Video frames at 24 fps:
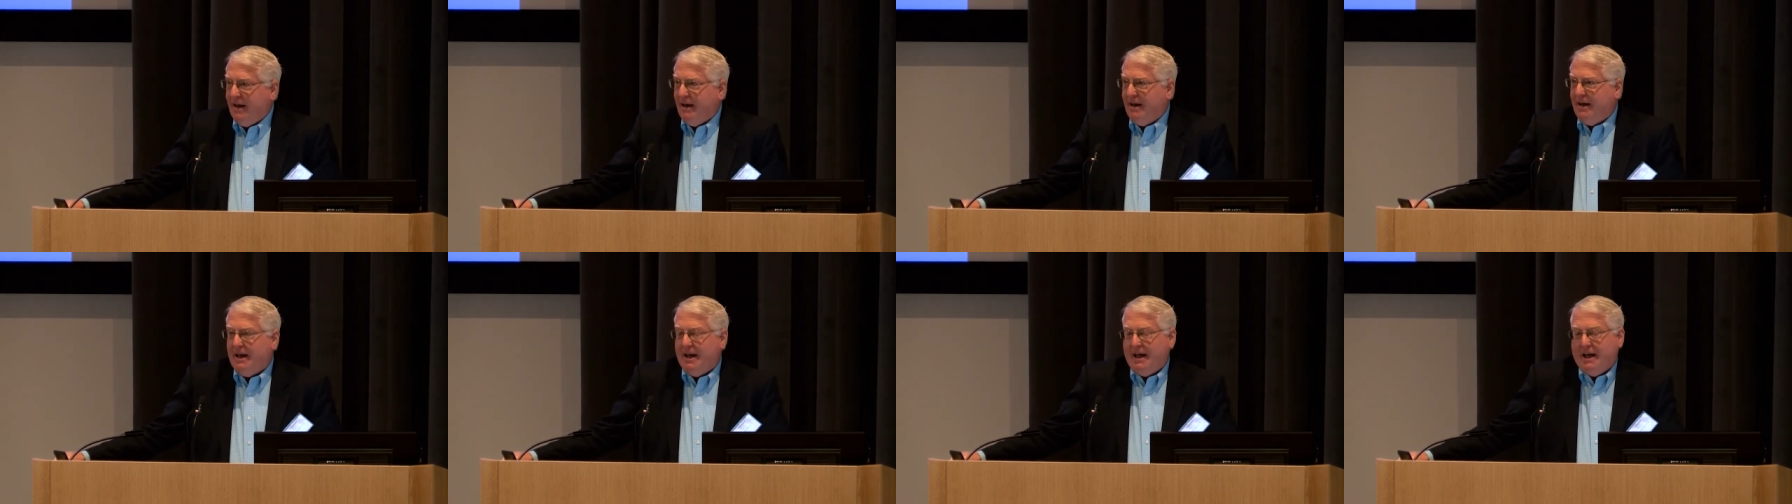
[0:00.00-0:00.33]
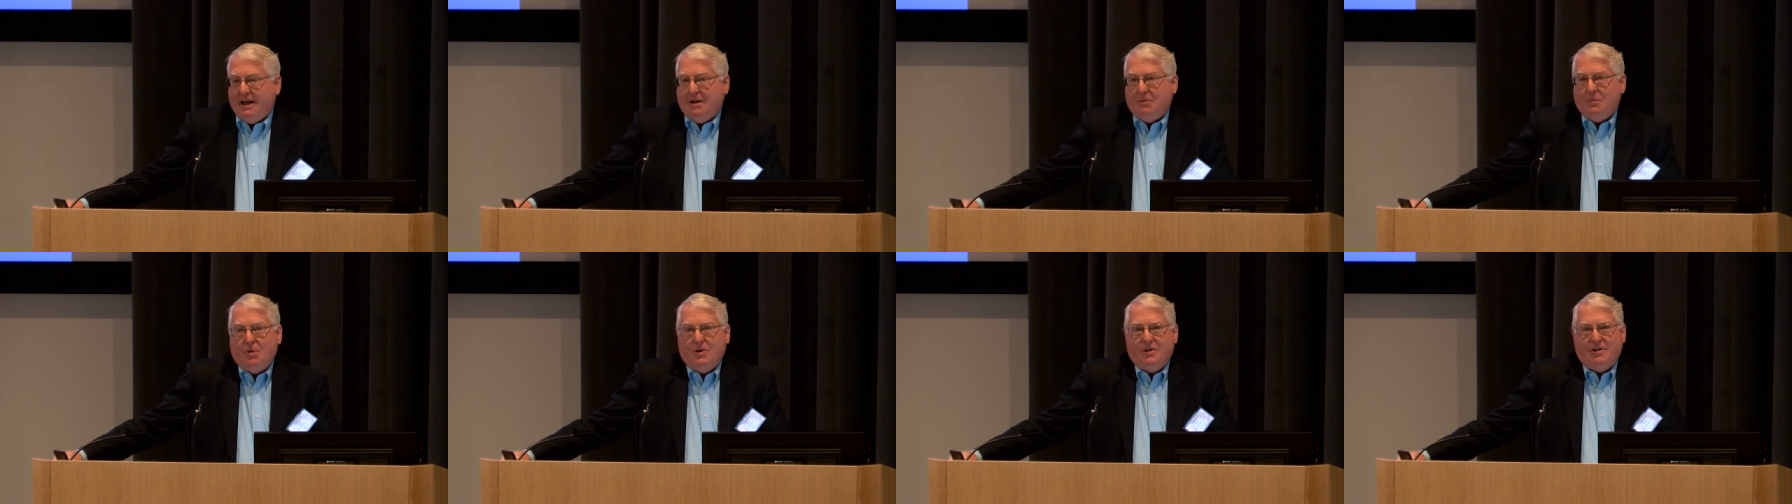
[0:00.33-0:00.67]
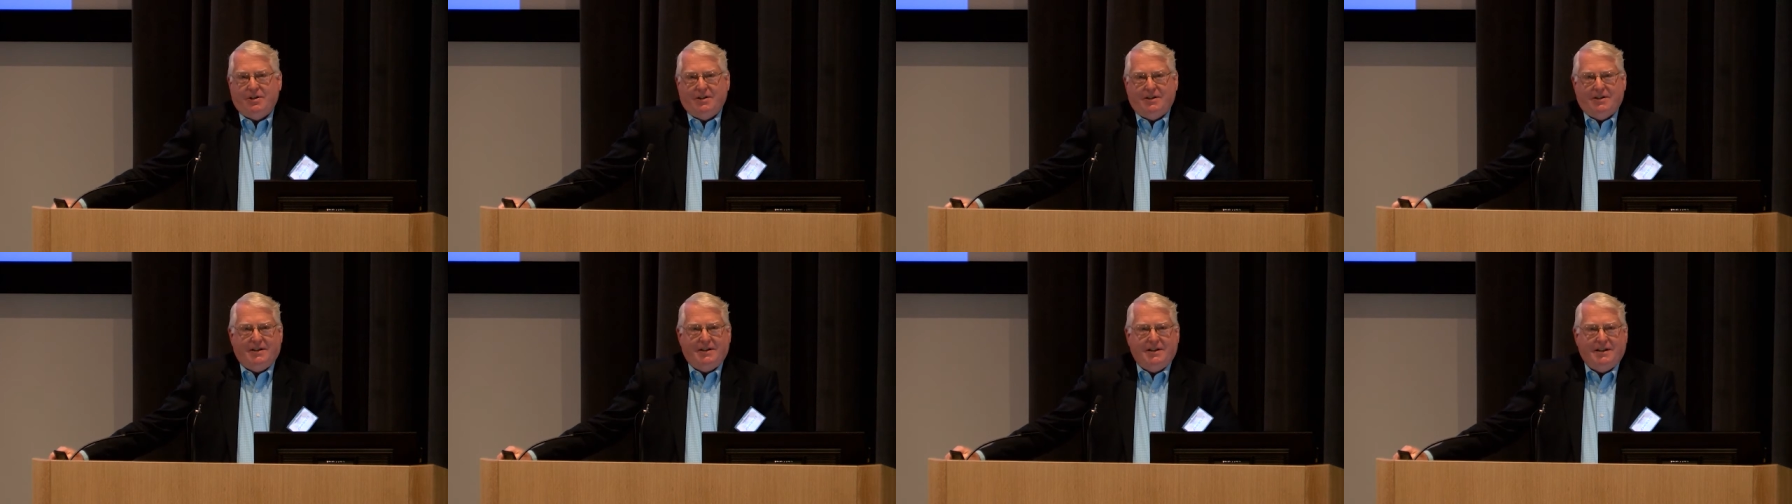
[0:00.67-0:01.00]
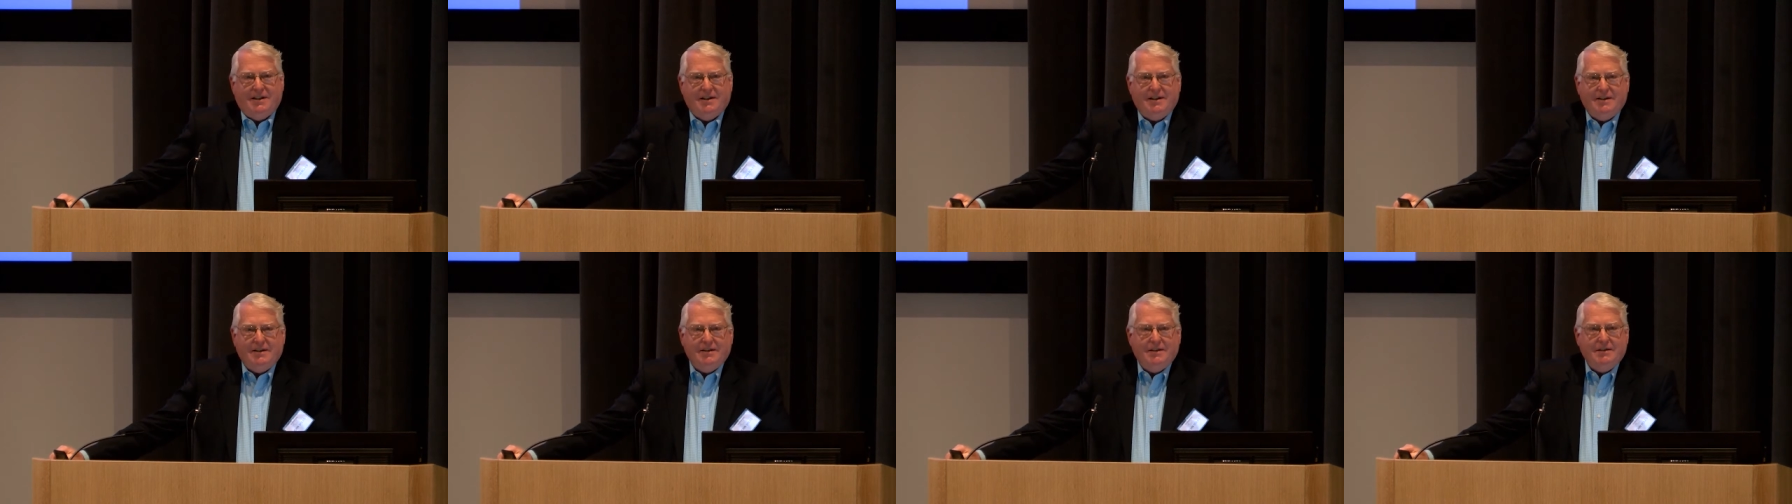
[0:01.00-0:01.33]
want
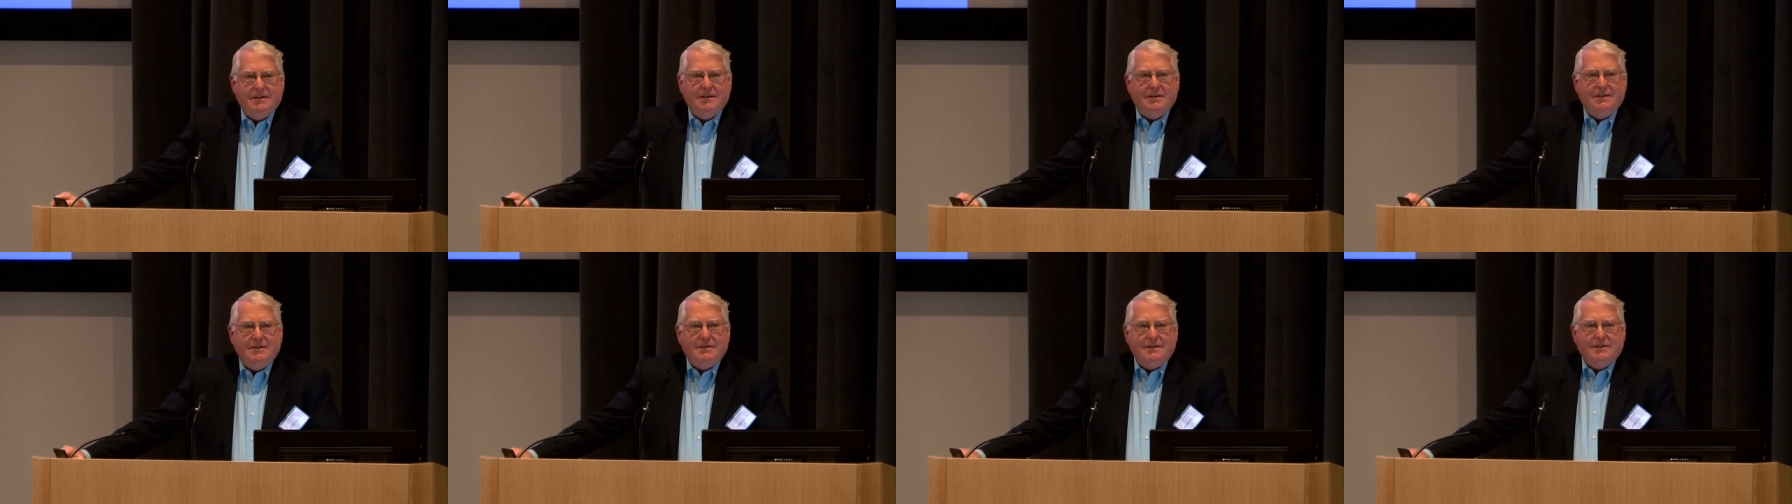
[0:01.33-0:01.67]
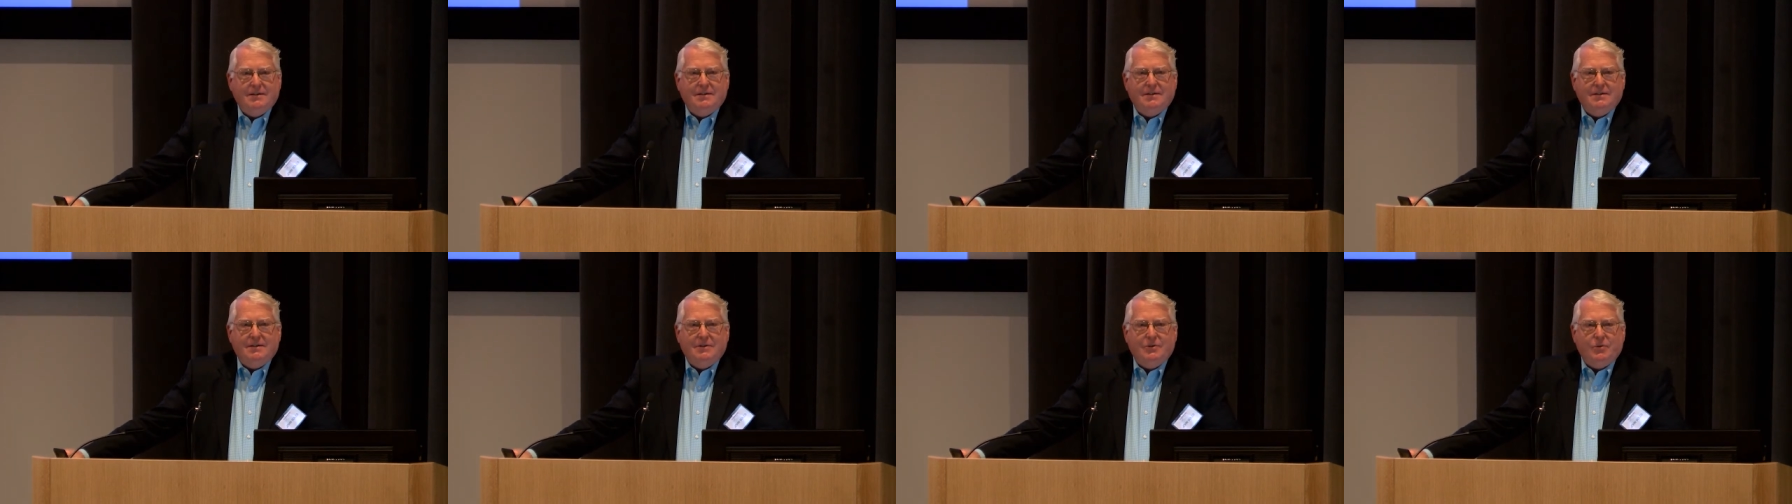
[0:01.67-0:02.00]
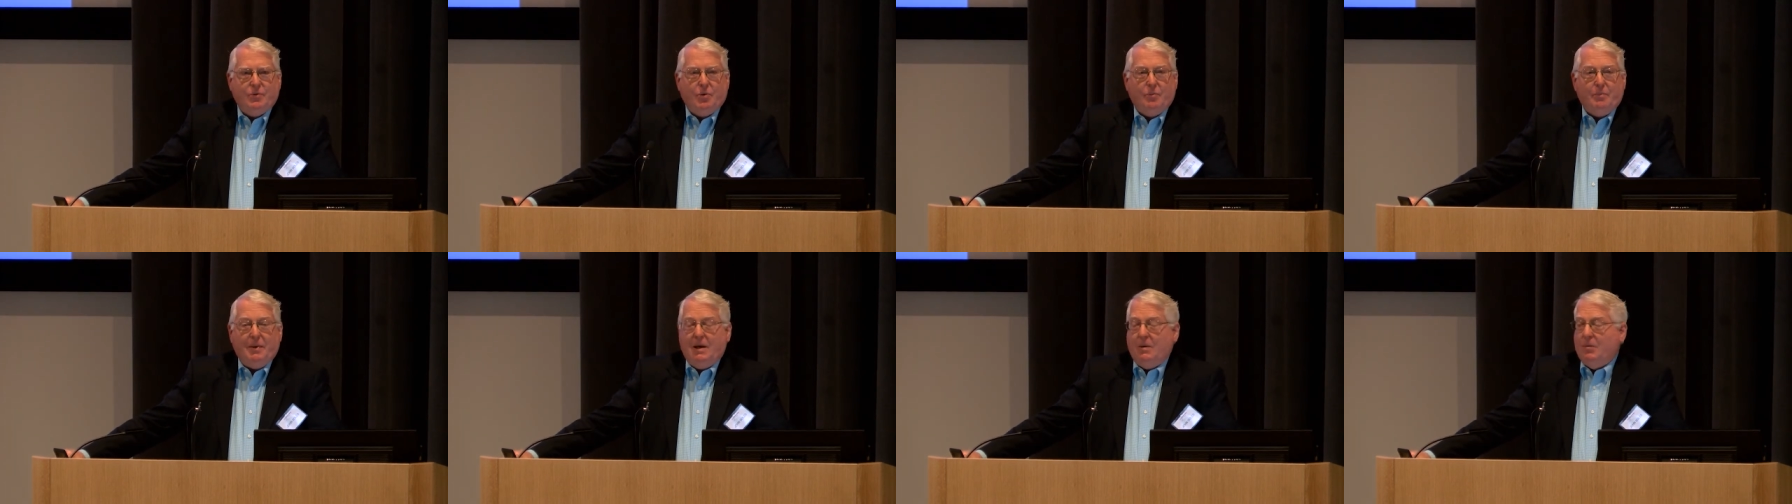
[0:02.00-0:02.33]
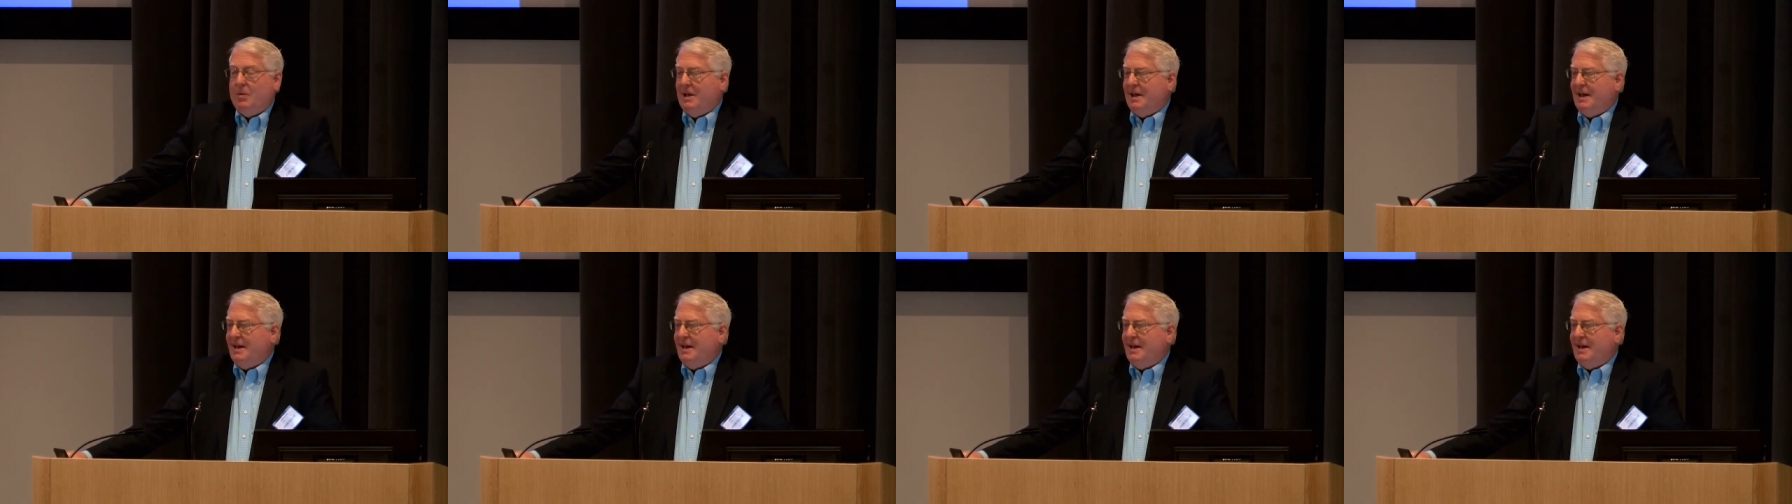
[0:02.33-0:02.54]
to repeat what